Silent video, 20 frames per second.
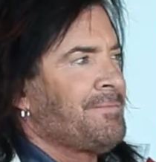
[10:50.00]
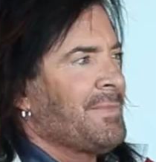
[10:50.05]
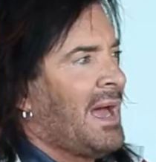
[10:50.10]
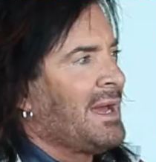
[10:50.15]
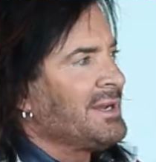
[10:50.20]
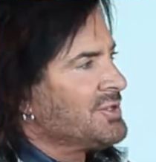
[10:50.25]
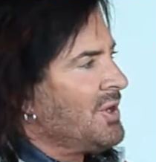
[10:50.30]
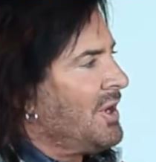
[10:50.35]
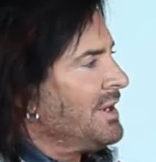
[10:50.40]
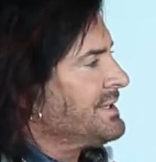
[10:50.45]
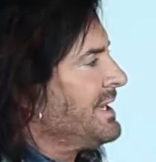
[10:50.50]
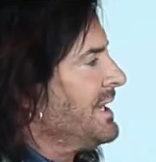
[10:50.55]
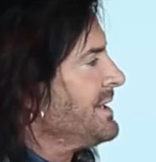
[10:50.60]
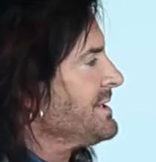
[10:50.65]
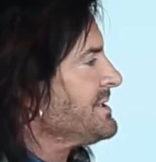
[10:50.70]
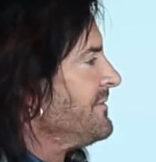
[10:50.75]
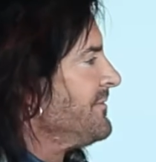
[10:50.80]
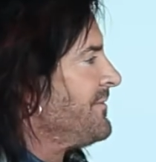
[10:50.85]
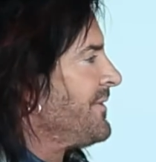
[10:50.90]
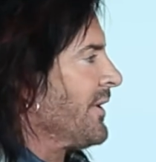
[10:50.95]
I taught
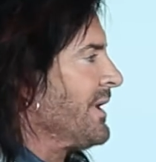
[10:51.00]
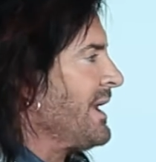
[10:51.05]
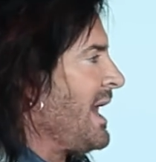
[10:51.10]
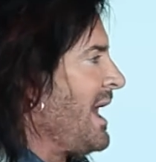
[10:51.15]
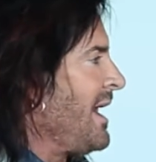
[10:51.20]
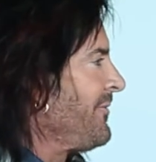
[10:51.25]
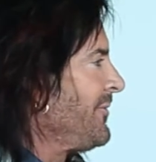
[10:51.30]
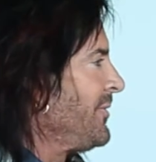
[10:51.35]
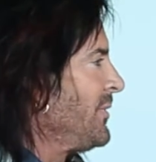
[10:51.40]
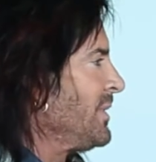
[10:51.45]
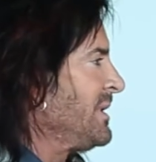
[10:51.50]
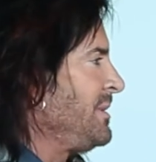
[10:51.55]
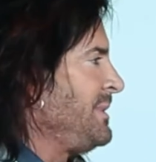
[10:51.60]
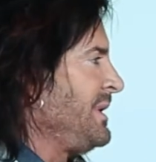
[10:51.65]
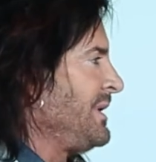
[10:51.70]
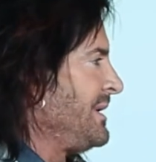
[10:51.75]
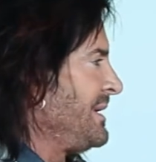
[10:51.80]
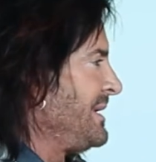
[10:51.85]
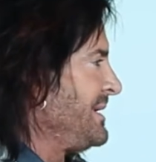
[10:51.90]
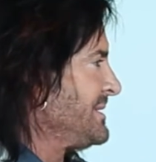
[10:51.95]
tennis in very affluent
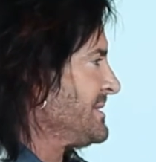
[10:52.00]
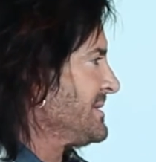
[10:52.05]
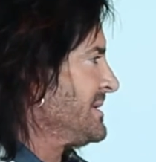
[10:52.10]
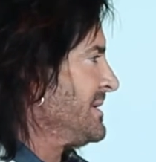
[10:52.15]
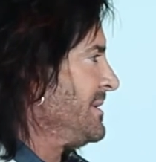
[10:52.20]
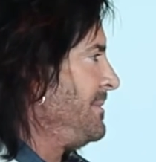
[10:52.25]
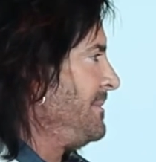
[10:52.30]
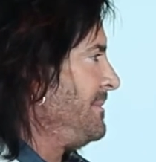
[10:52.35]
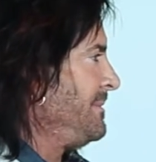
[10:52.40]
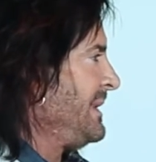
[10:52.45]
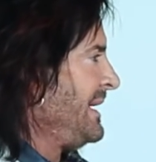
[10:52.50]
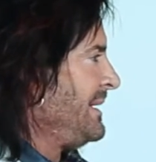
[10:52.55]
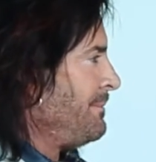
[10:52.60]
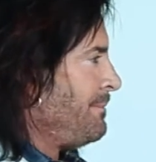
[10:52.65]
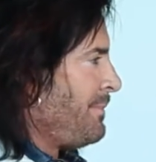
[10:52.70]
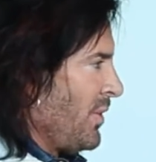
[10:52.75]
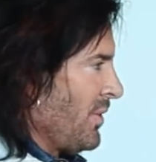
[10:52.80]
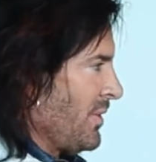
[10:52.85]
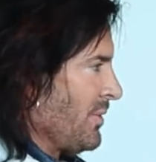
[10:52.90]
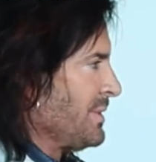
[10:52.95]
communities in
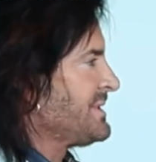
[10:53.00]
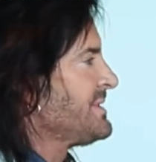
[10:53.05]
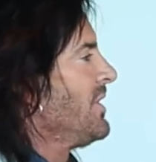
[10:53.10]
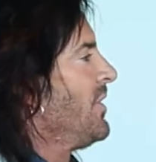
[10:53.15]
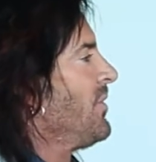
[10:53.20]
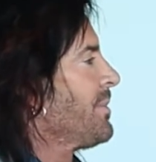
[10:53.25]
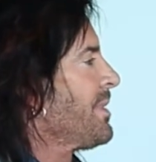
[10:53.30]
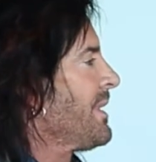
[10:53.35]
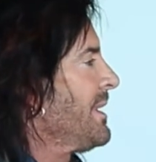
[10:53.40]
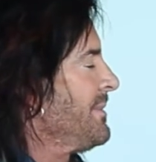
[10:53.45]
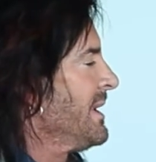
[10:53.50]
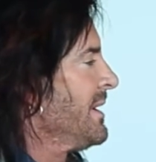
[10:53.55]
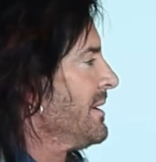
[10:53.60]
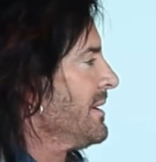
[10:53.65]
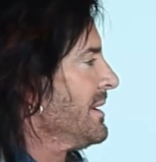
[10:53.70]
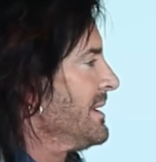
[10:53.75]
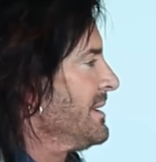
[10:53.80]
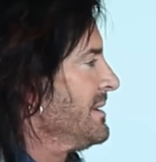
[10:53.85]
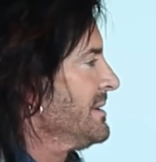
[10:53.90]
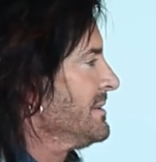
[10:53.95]
Boca Raton
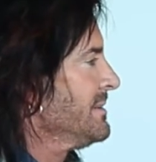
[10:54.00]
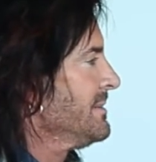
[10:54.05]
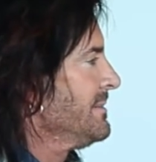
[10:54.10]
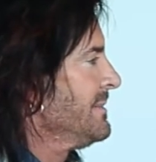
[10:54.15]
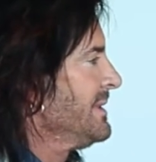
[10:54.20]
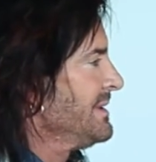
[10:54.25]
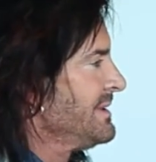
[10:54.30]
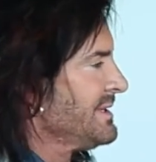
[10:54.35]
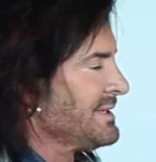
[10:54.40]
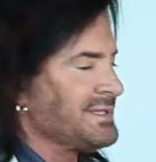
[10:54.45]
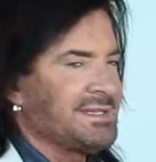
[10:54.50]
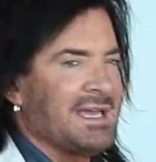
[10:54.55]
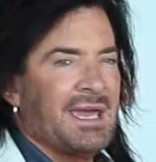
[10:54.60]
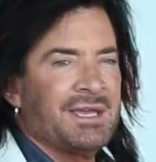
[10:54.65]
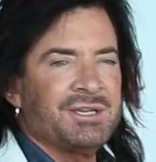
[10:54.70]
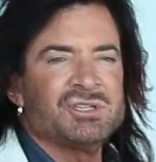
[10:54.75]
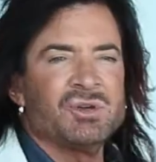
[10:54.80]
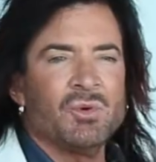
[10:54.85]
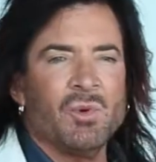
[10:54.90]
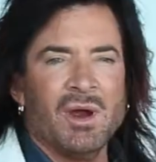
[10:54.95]
primarily. The
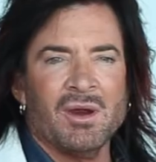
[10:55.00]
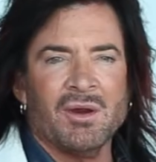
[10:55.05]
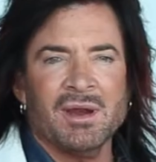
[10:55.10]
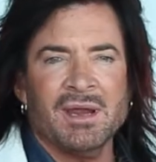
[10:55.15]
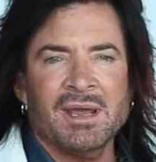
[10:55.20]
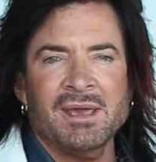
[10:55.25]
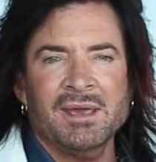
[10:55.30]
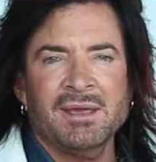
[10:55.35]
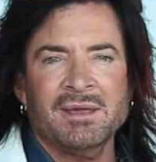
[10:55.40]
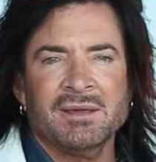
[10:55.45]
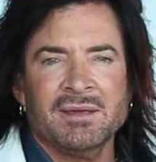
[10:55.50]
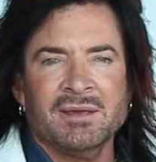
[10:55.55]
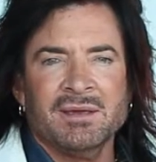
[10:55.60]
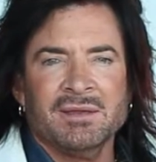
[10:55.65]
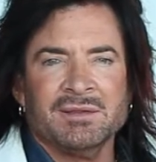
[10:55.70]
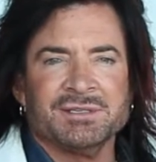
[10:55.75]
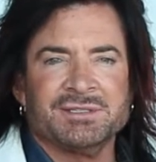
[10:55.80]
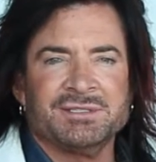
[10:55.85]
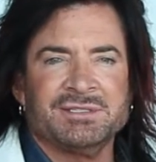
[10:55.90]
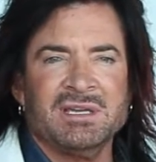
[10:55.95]
Sanctuary,
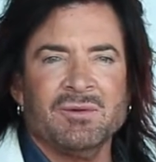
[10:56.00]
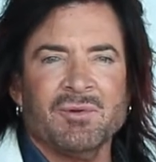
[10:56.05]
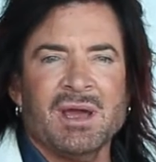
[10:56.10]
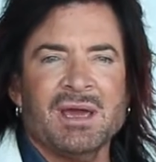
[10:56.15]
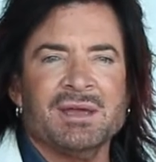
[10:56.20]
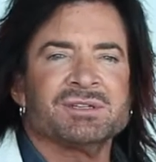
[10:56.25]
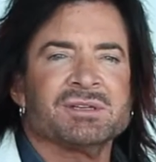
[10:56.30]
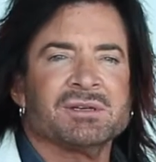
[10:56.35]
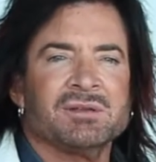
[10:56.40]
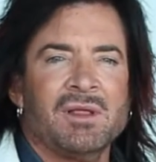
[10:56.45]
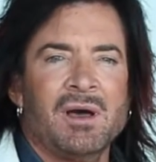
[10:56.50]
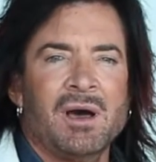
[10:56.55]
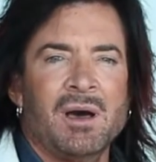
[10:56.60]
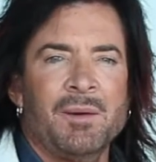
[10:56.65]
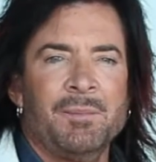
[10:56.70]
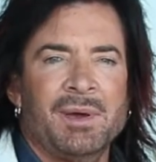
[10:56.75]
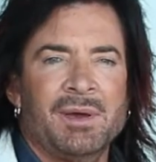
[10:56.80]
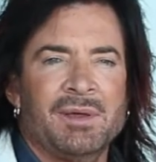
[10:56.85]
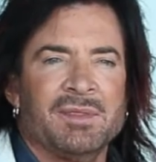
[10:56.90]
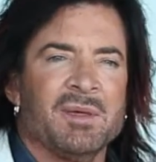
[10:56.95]
the Sea Ranch
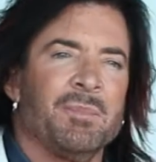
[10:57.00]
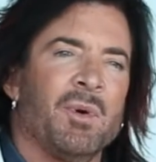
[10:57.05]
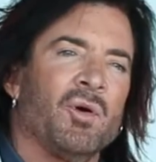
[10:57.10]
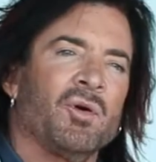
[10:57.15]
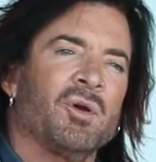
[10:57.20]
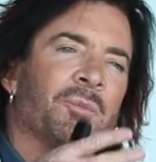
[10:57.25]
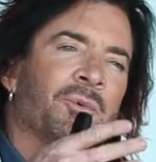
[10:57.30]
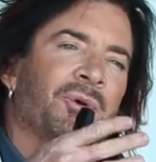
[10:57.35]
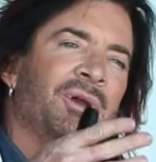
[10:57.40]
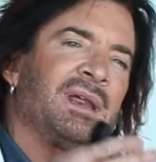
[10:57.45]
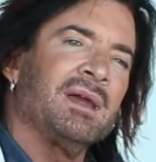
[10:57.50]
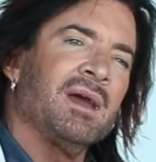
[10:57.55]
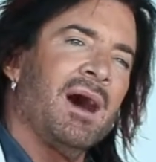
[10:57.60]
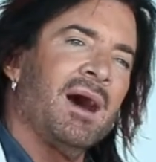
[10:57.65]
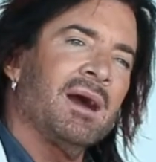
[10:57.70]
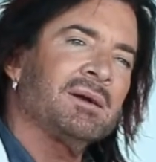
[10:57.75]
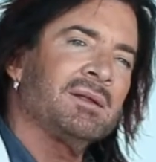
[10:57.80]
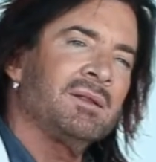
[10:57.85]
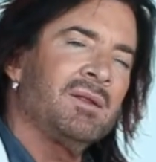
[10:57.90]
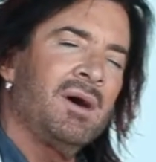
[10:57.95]
Club, the Boca Marina
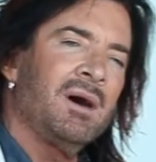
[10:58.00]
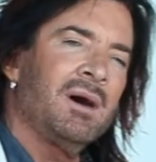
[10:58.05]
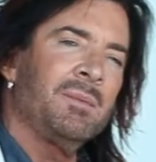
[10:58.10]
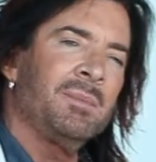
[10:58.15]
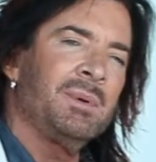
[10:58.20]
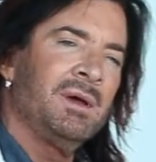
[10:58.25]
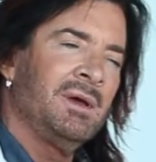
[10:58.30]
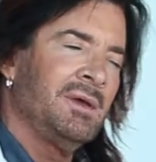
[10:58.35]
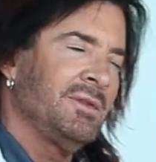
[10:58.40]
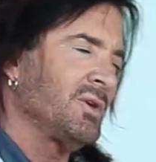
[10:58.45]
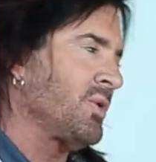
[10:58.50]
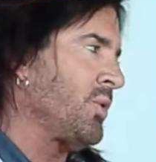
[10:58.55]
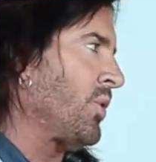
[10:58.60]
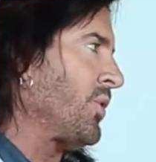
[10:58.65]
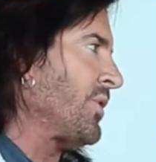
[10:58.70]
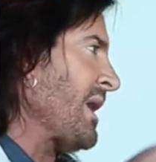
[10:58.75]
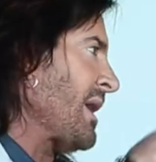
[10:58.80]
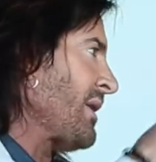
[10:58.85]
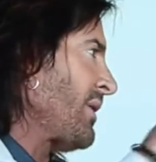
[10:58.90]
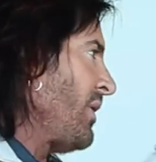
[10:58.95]
Yacht Club, the
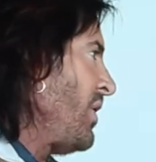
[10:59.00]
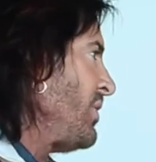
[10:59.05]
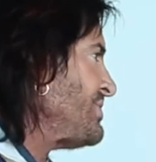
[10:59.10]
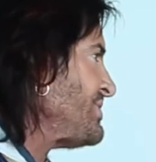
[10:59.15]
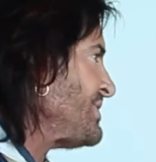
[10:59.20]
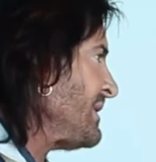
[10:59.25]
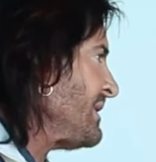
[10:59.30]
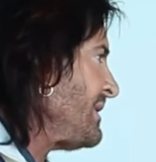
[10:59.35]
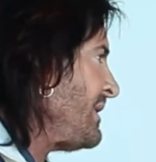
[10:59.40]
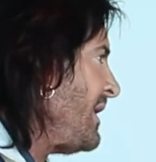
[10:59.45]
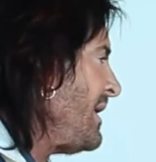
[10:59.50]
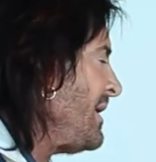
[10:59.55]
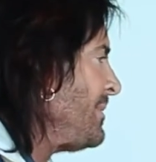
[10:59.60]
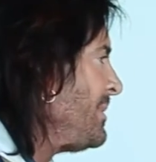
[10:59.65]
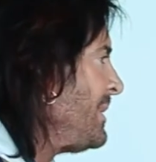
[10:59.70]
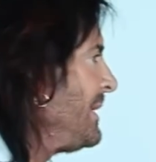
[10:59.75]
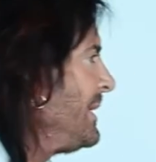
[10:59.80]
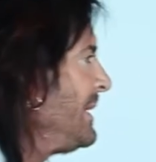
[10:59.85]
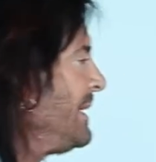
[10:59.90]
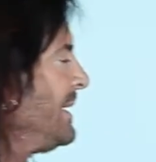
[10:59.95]
Coronado Ocean Club.